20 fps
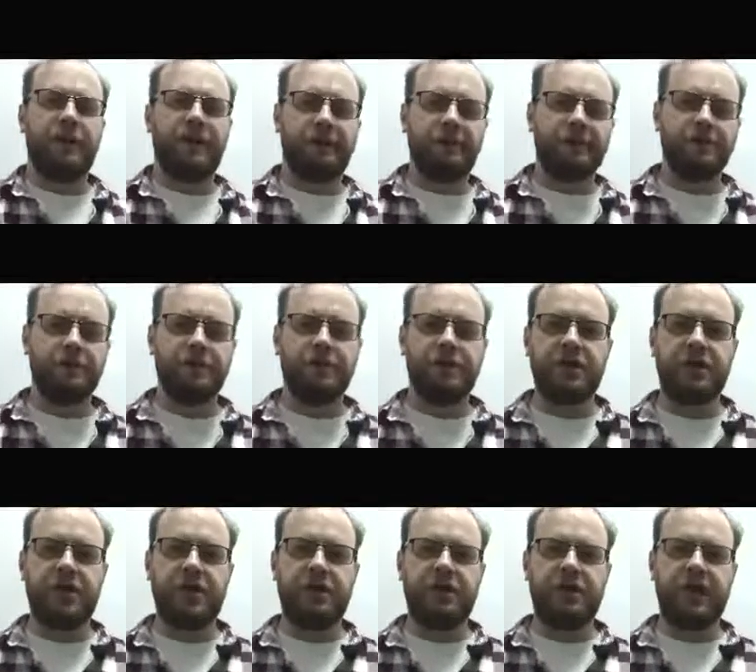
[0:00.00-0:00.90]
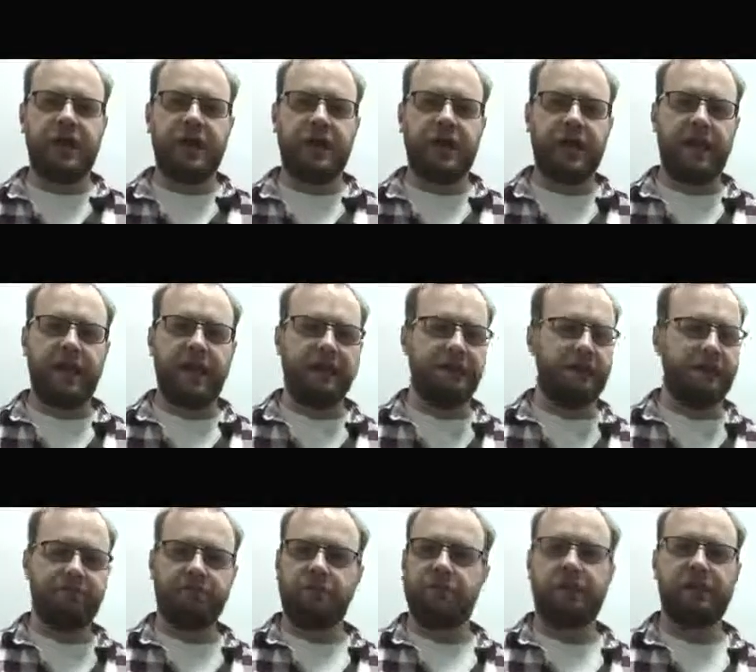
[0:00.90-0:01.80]
My name is Eugene,
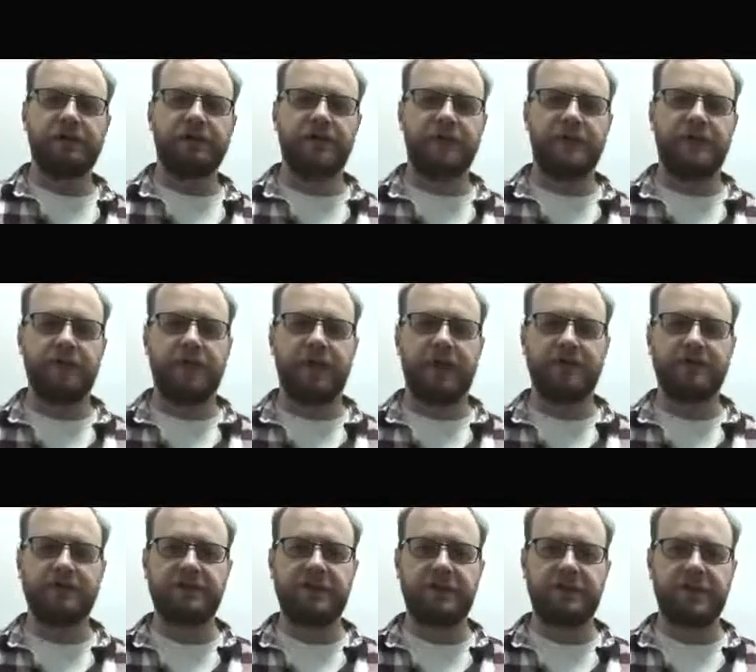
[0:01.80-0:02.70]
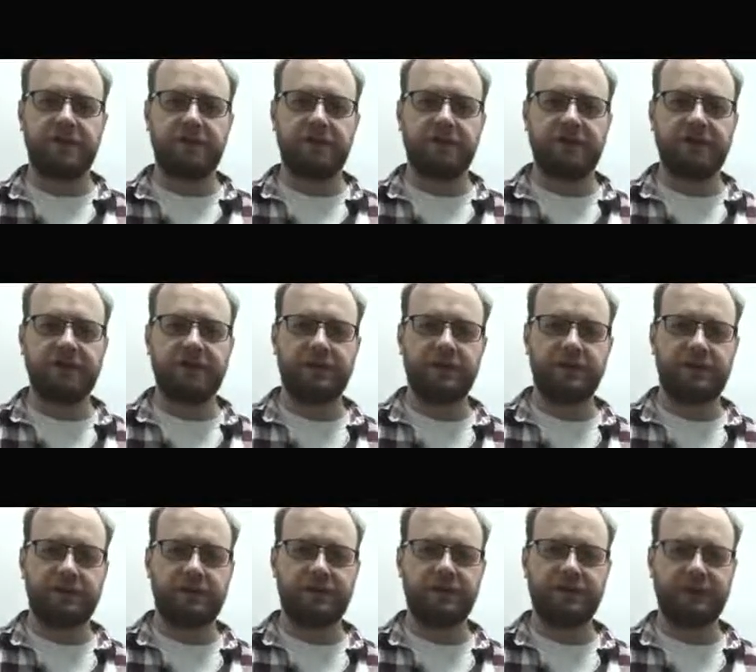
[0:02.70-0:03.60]
and well, see you next year, right?
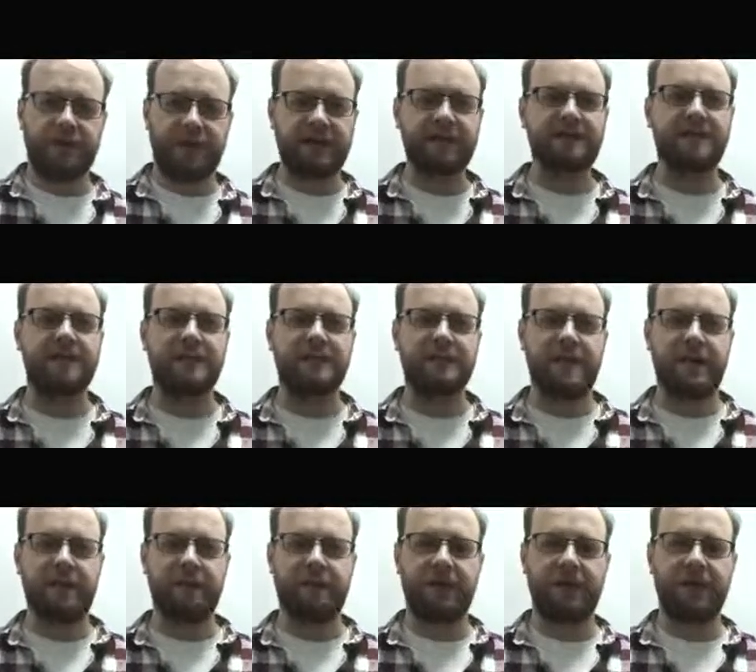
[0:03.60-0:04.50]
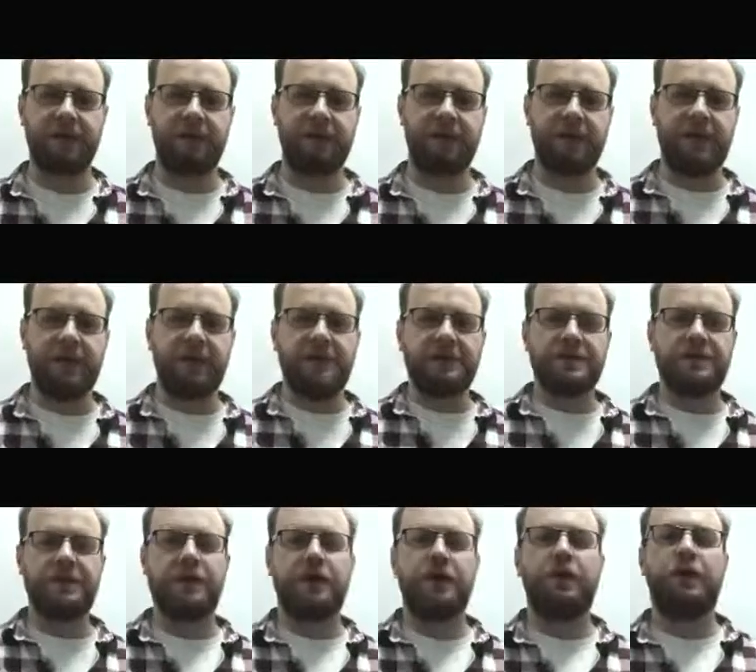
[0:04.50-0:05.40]
2019 is coming up.
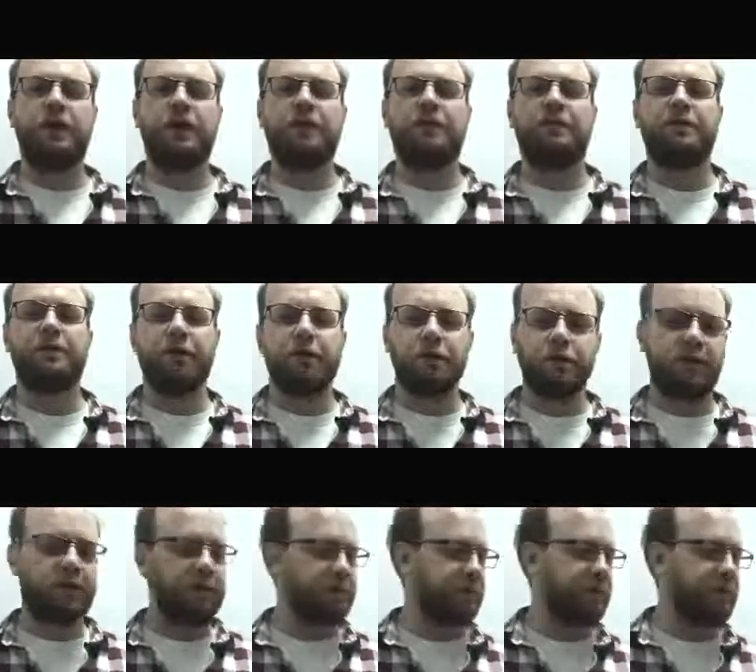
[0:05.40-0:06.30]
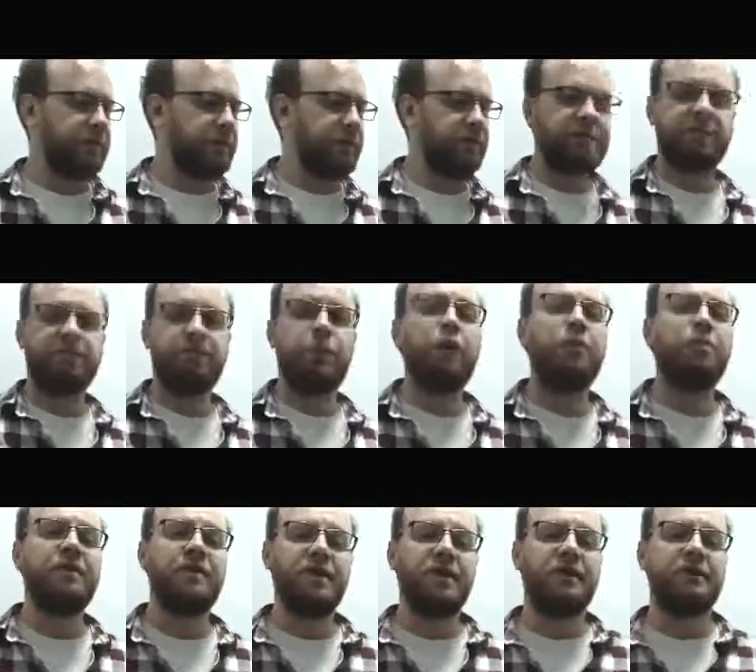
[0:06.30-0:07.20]
So the
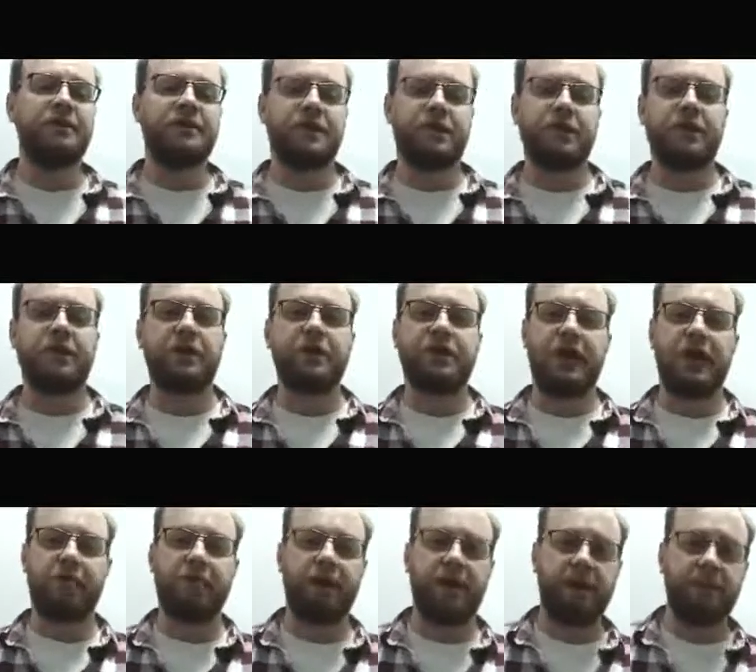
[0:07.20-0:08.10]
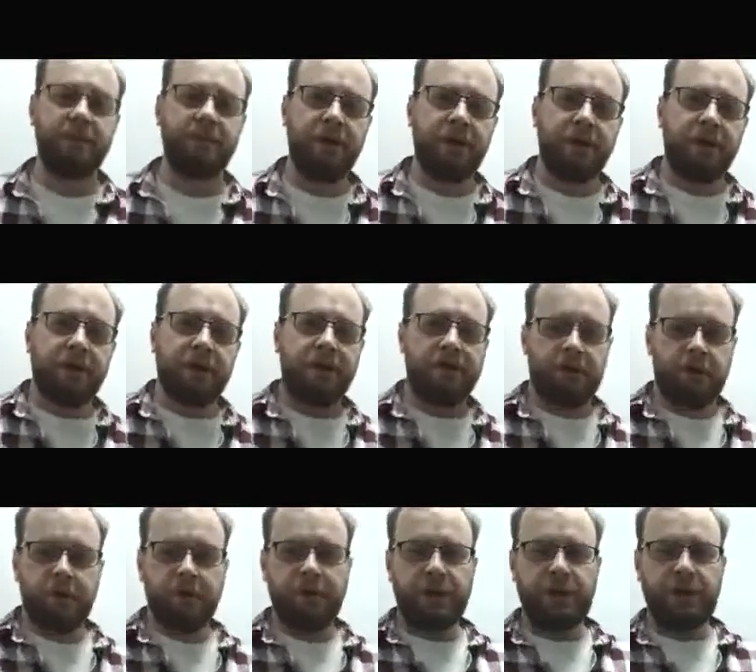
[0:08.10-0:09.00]
more videos are going to come up the
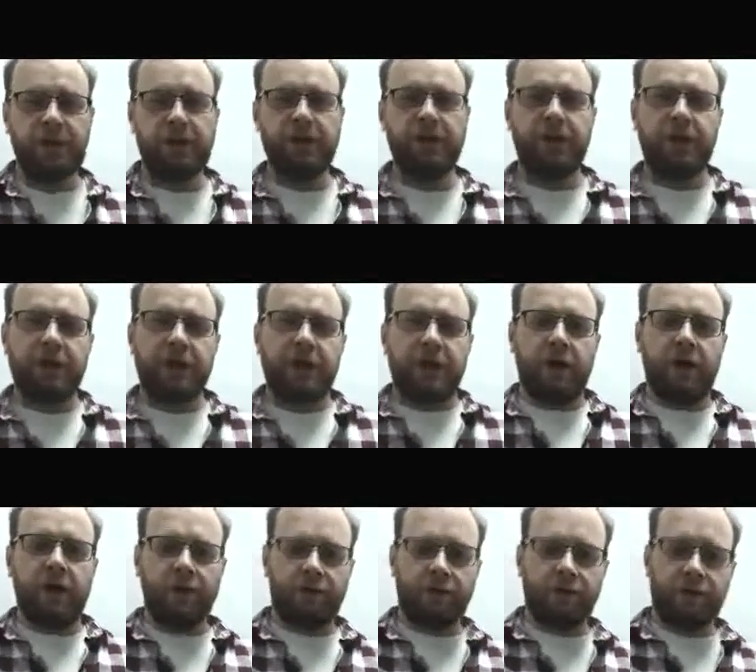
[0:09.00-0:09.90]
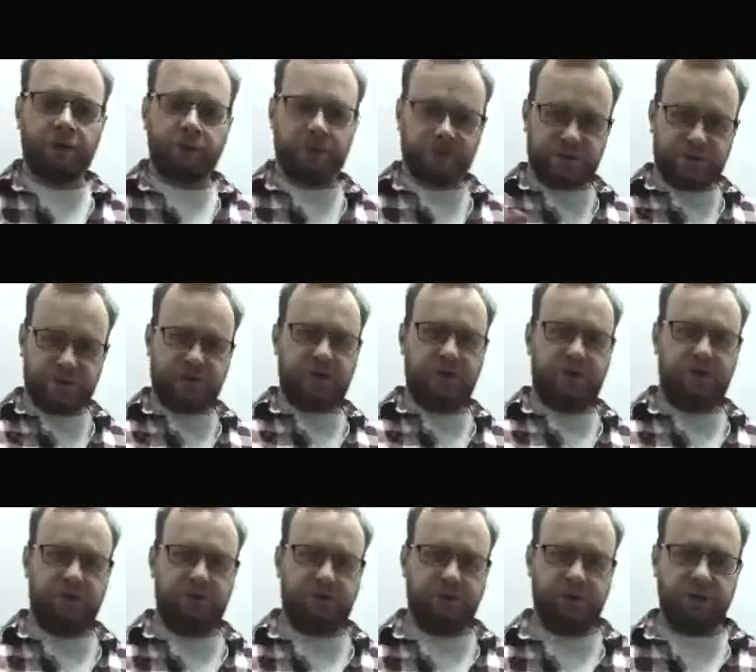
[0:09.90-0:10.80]
following year. Hopefully we'll see each
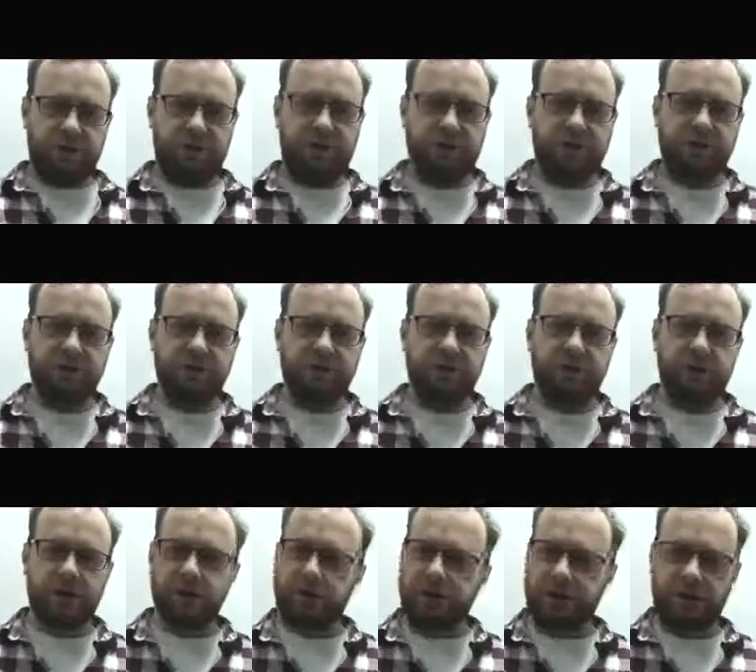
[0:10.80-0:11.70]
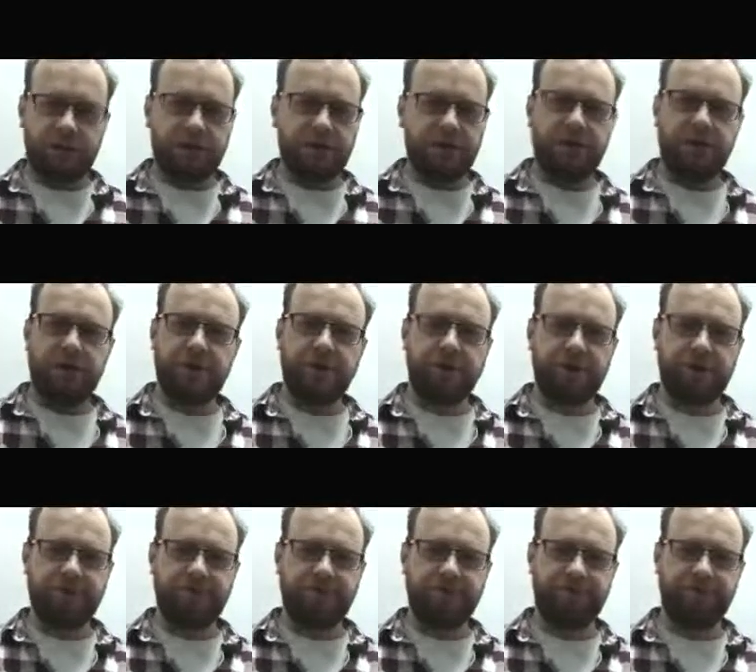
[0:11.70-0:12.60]
other around. So happy new
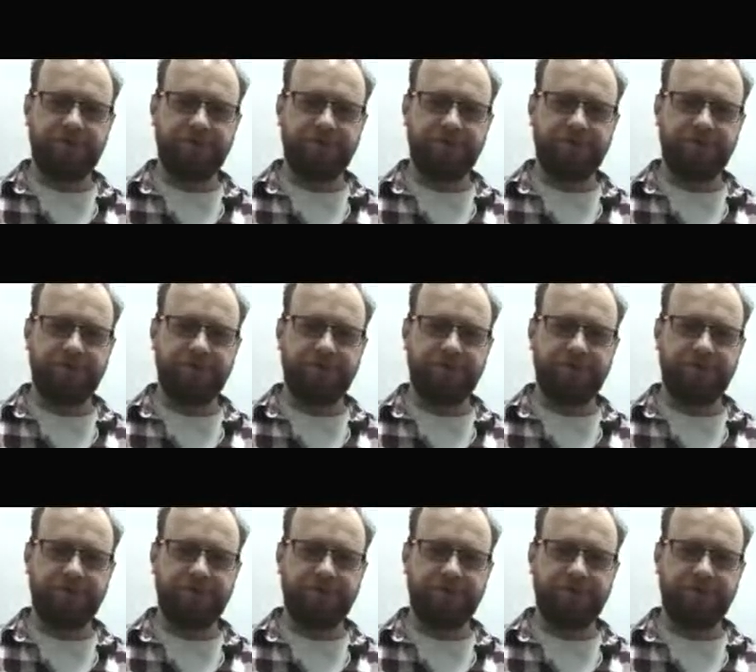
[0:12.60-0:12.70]
year.